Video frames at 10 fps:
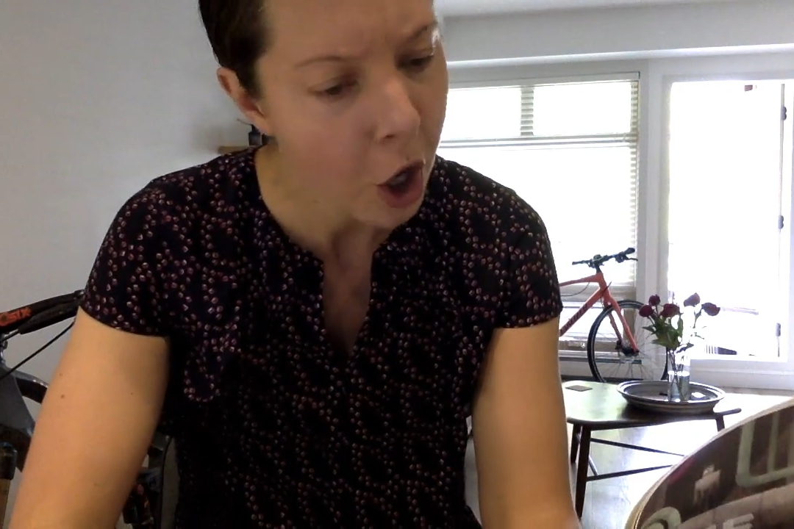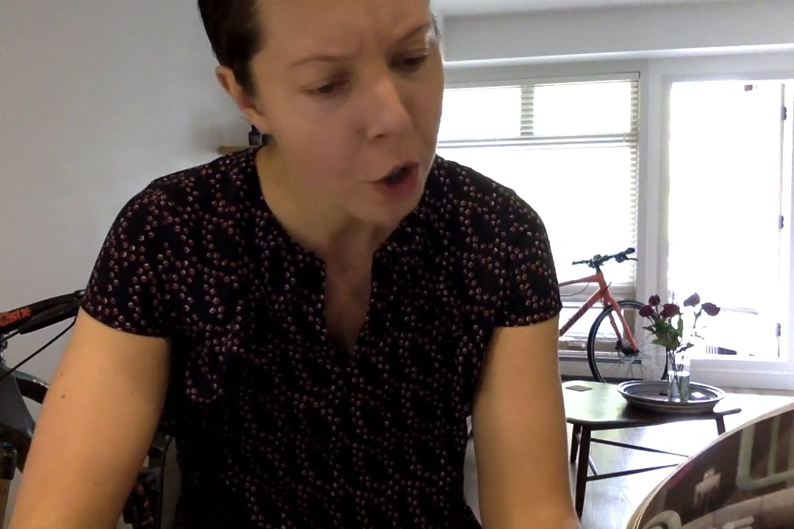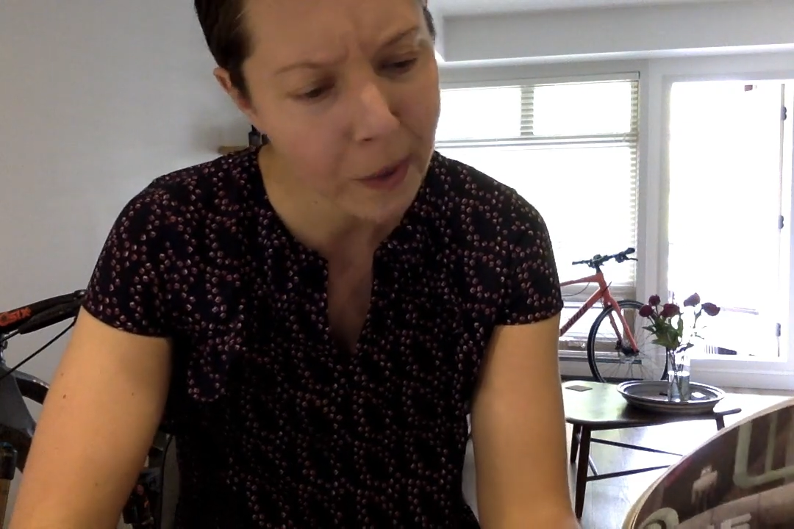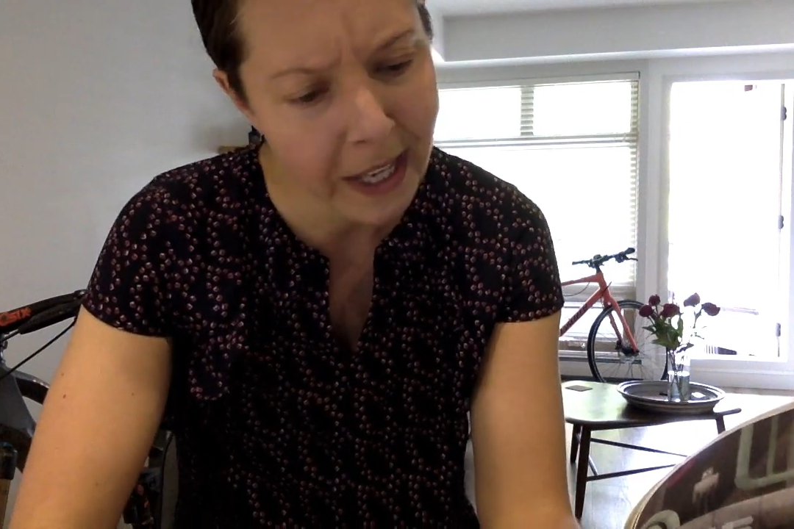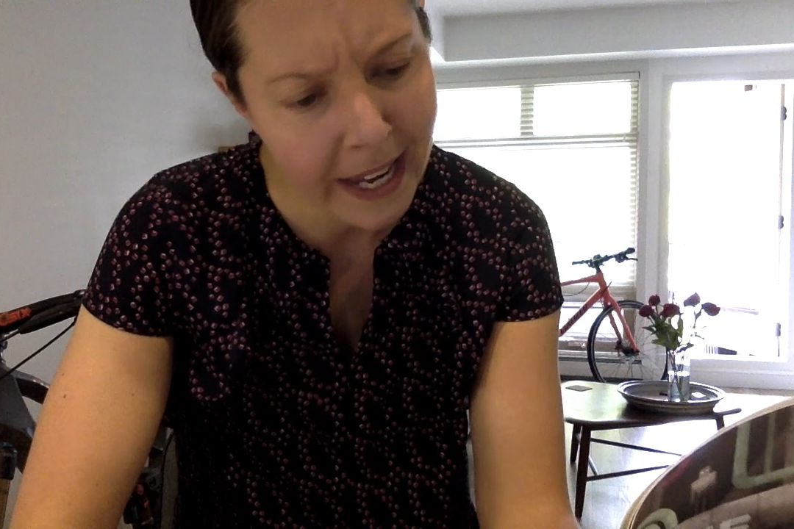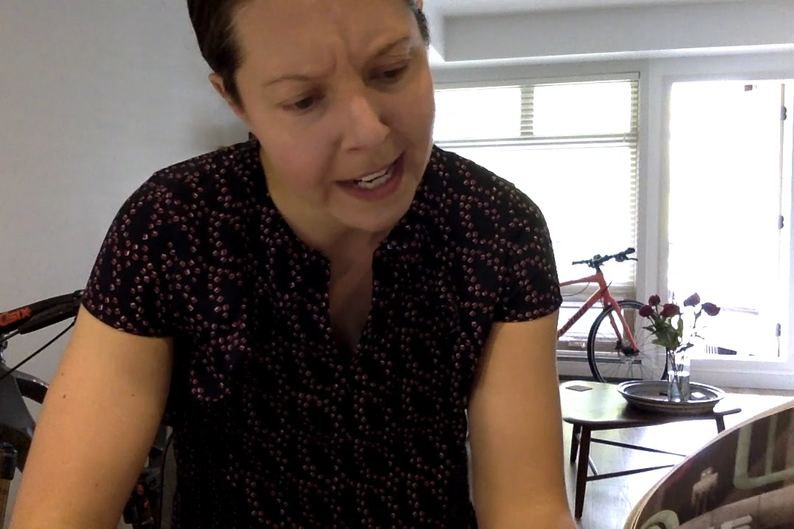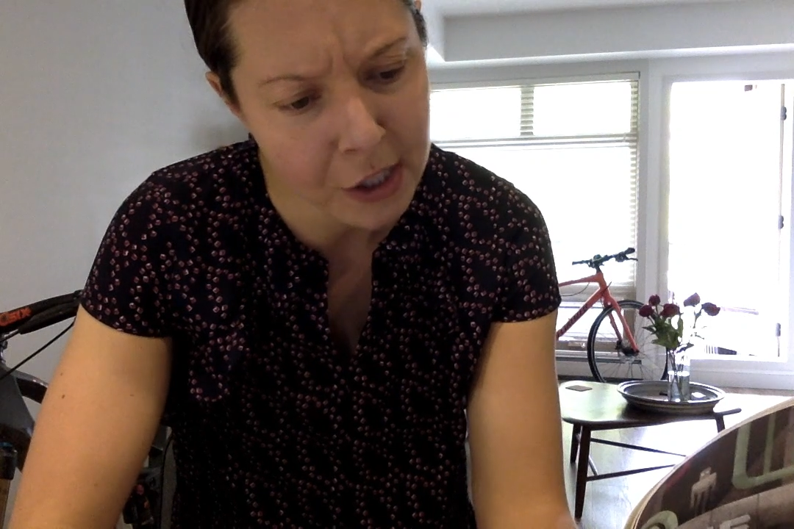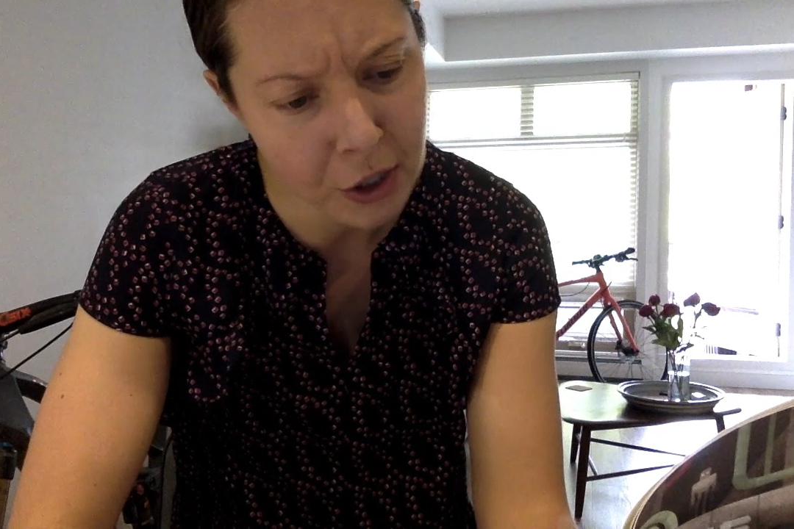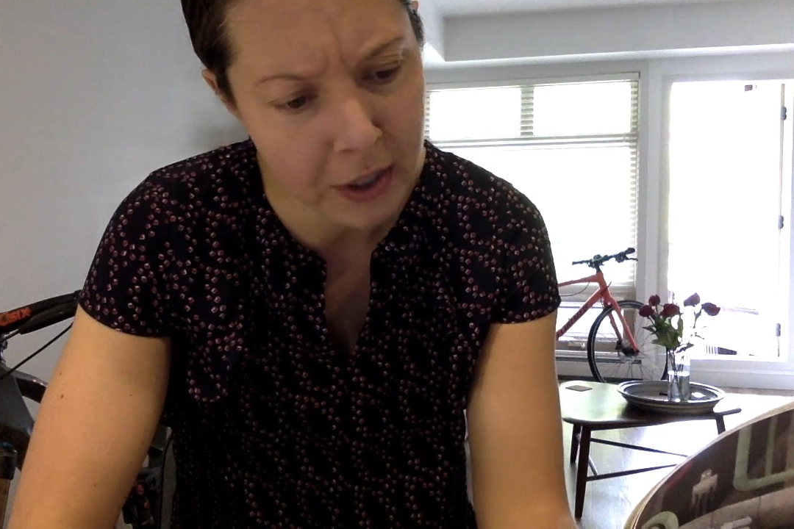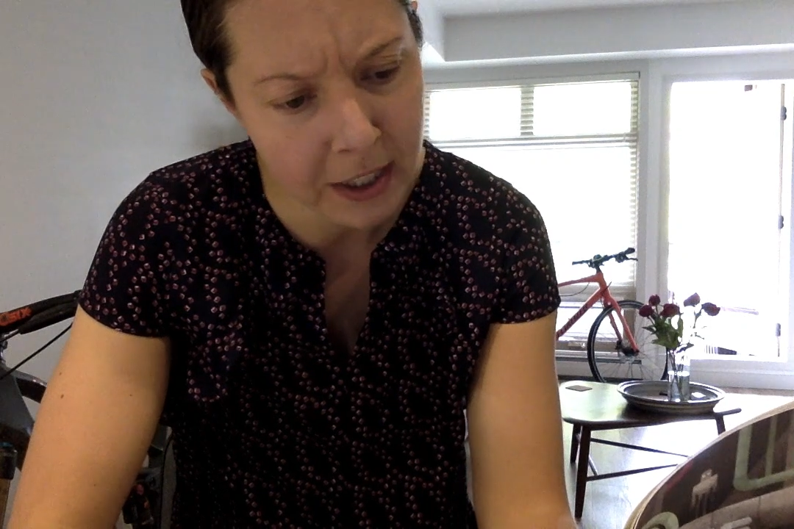
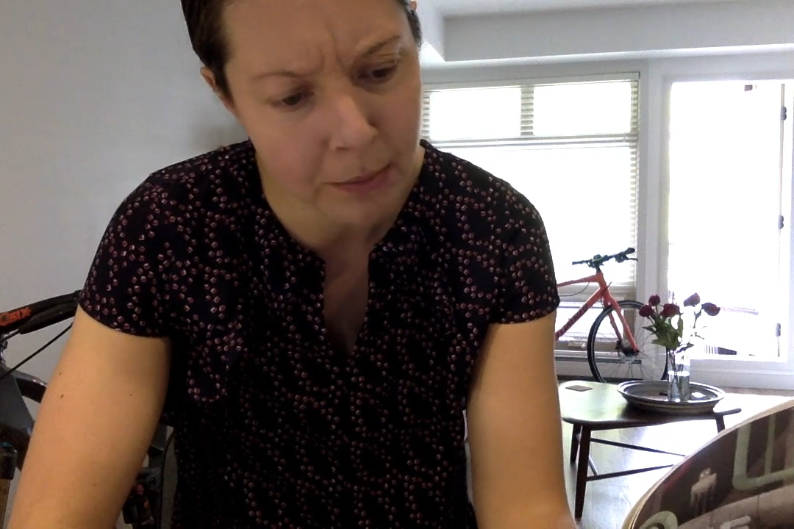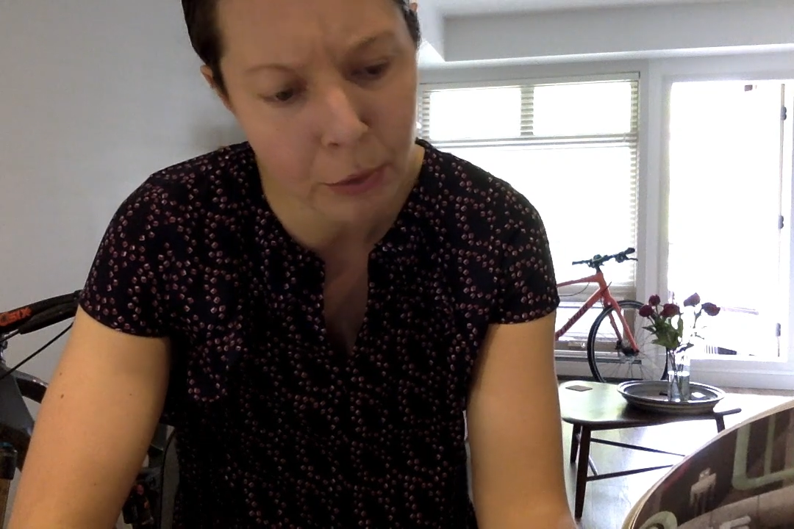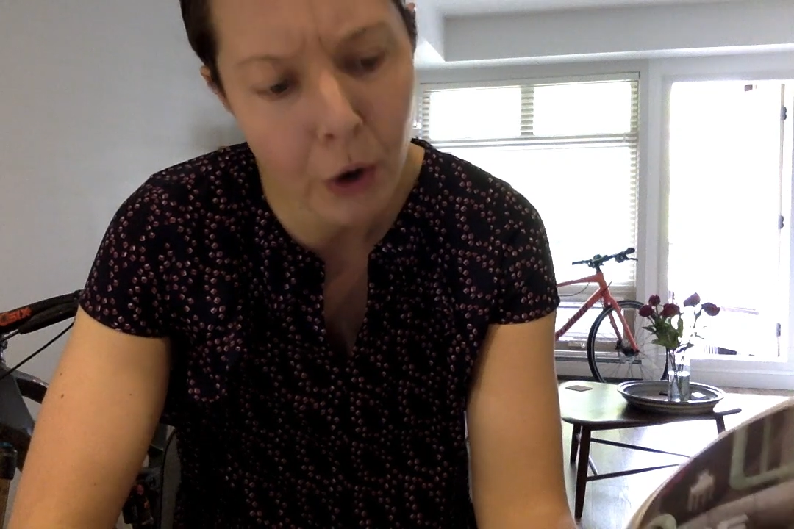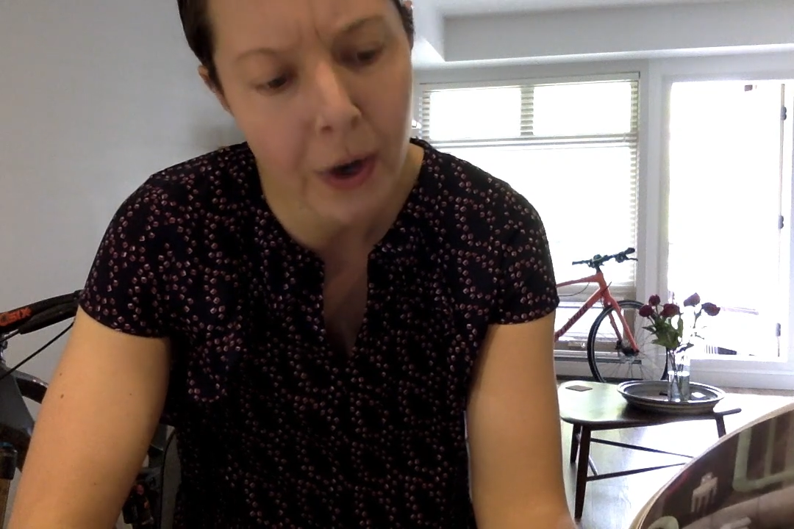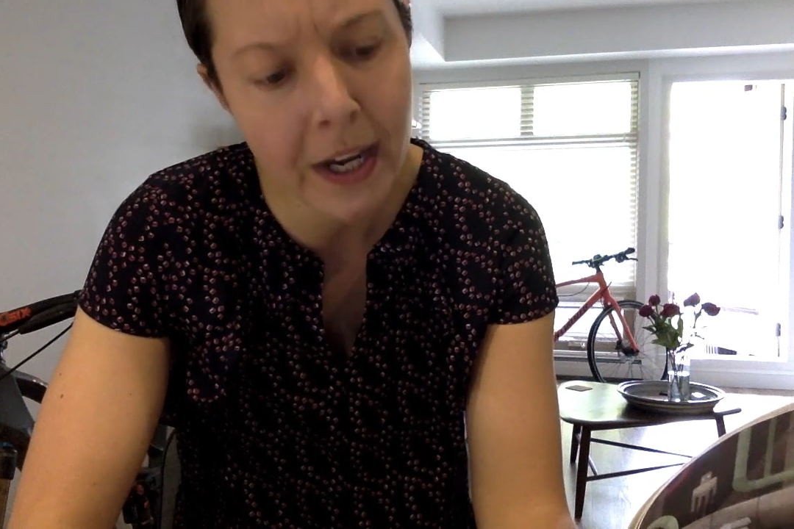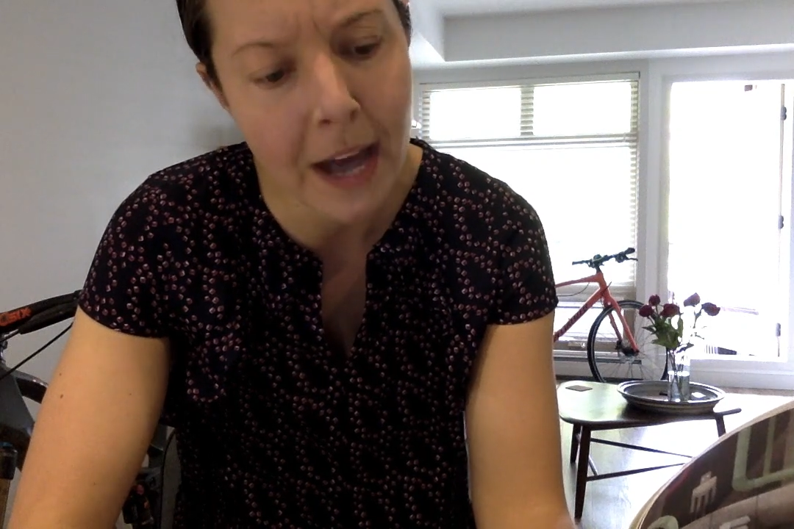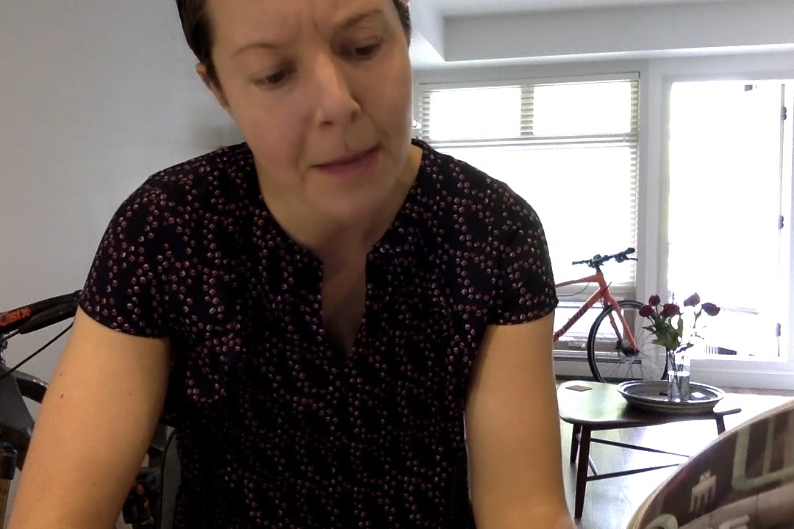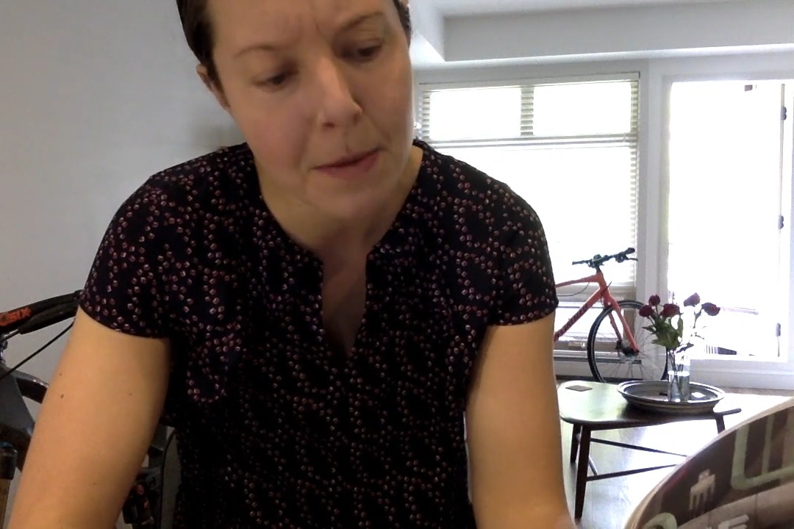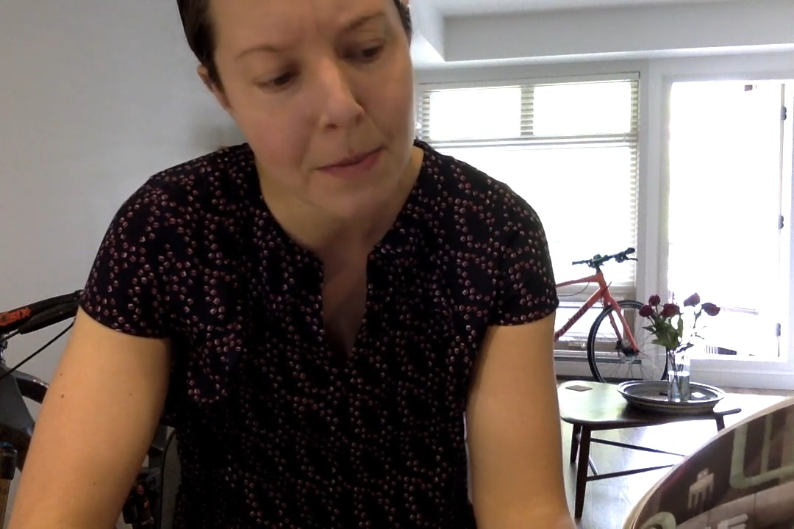occasionally broken up